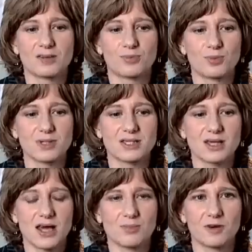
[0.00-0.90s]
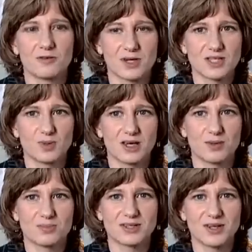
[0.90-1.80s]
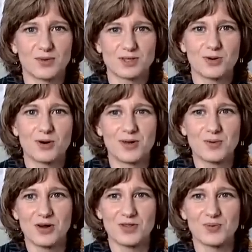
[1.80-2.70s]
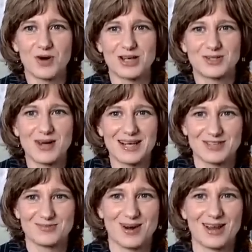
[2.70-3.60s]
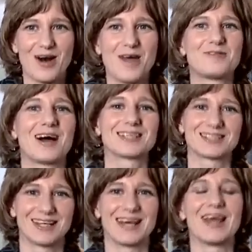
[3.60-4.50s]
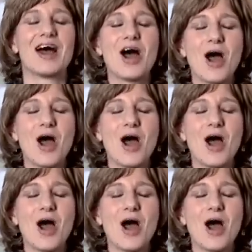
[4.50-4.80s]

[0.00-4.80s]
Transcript: I'd probably say my first week in Brazil was probably one of the worst weeks of my life, actually.